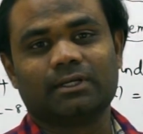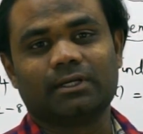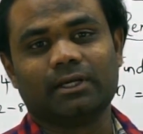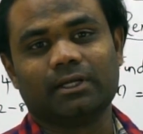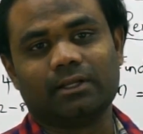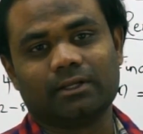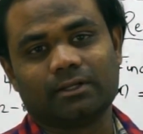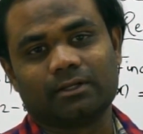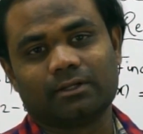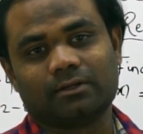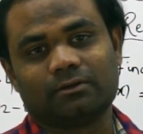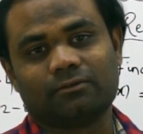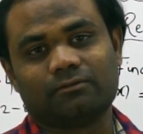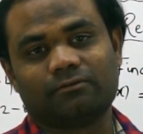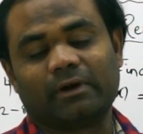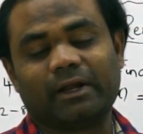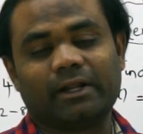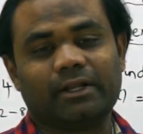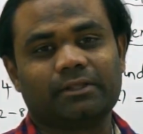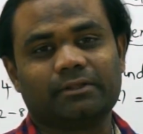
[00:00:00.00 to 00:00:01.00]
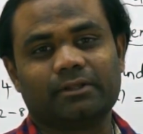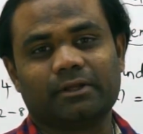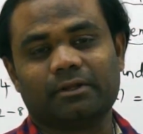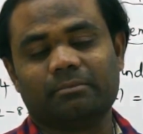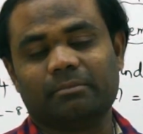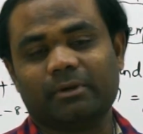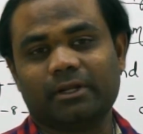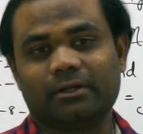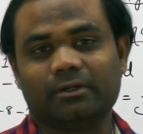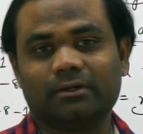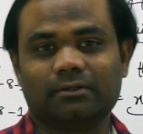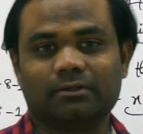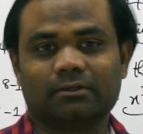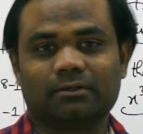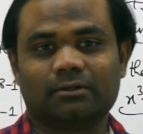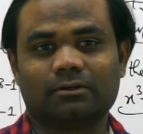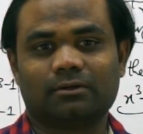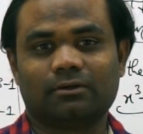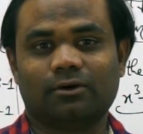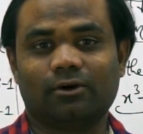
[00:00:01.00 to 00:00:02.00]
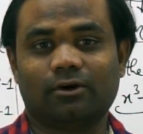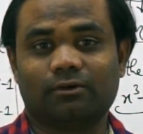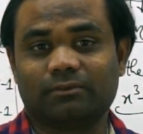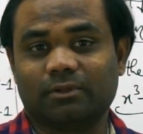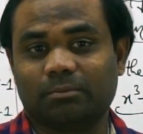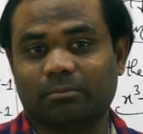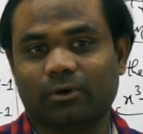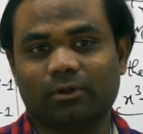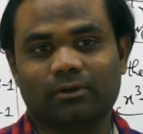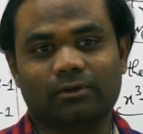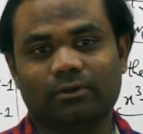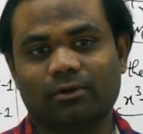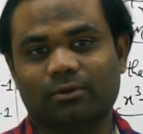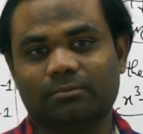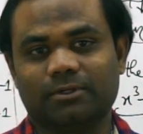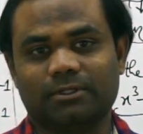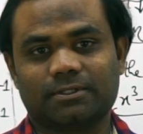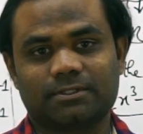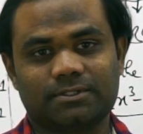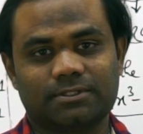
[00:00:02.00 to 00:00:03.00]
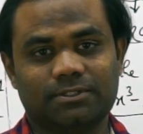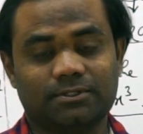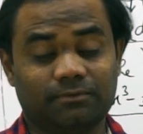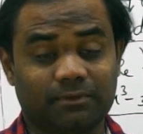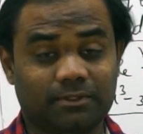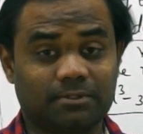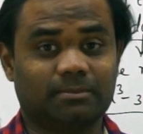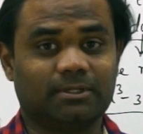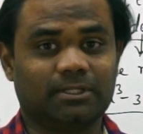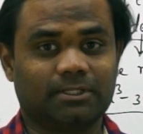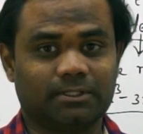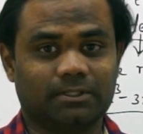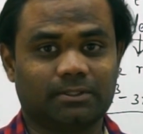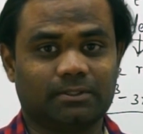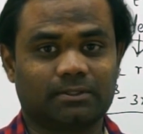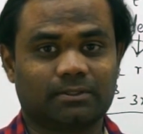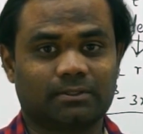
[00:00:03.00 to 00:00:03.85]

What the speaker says: in finding the remainder of the polynomial's divisibility.